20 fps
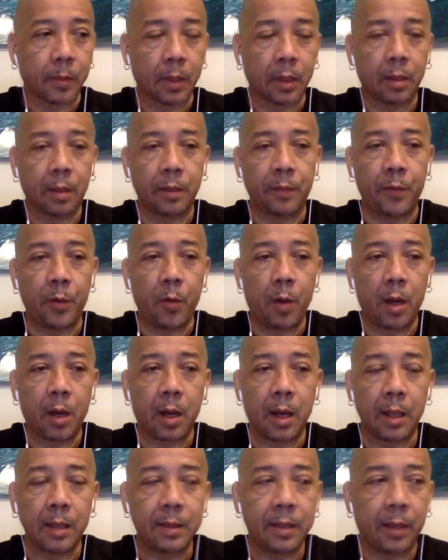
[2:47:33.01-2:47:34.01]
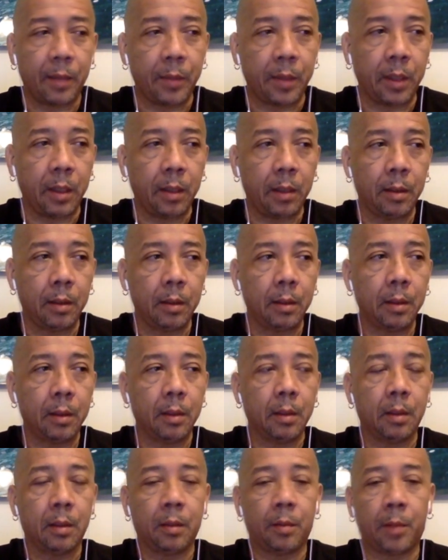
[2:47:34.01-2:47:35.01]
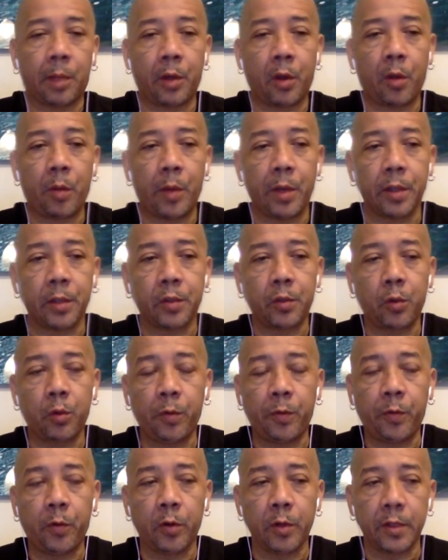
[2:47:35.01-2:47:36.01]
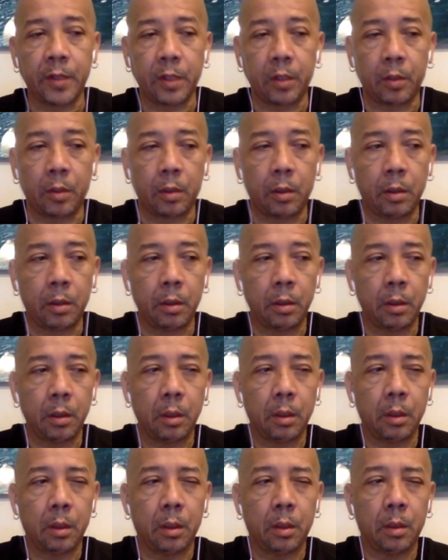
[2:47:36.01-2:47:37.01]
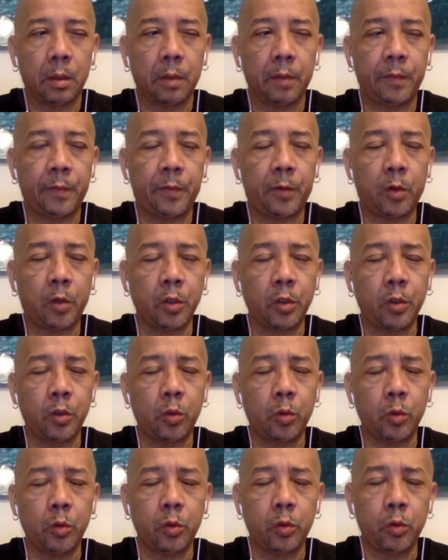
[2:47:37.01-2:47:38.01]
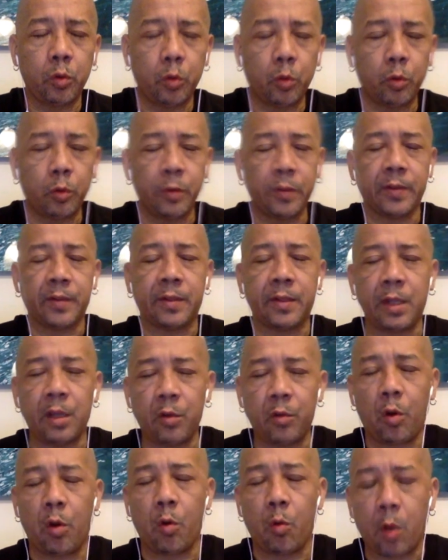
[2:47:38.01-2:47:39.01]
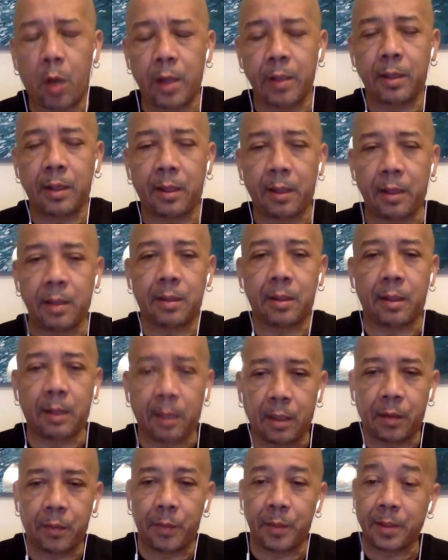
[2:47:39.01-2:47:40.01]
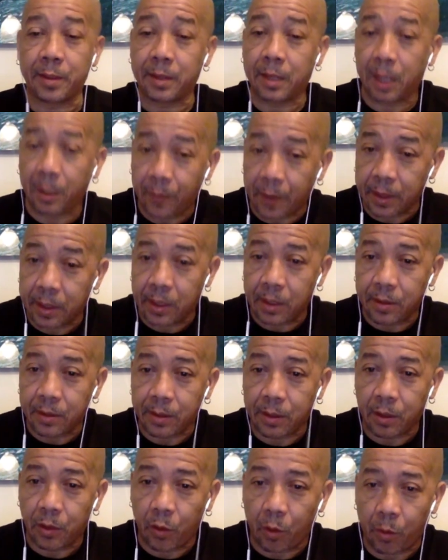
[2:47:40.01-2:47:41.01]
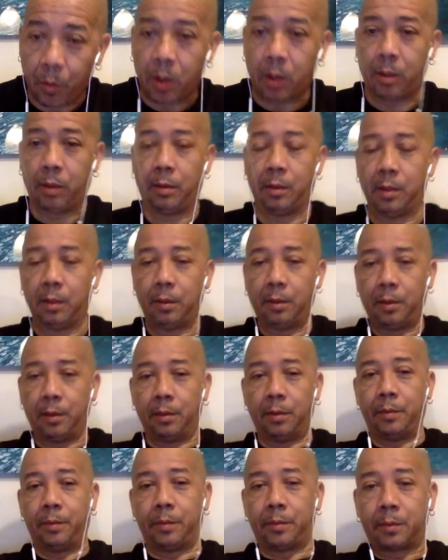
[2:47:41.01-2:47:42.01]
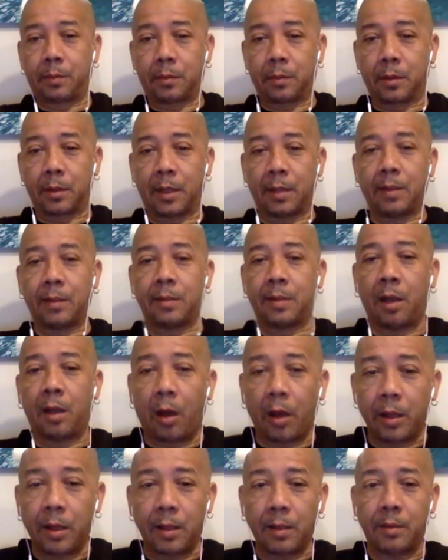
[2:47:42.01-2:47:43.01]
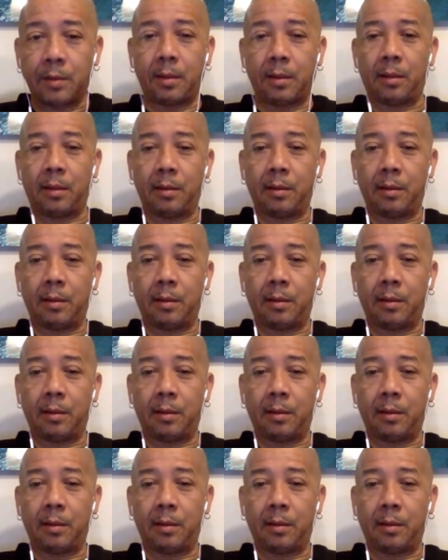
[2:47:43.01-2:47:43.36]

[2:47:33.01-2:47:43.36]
if you want to contact me, my number is 240 4220188. Still have a DC number. Hmm. That is loyalty.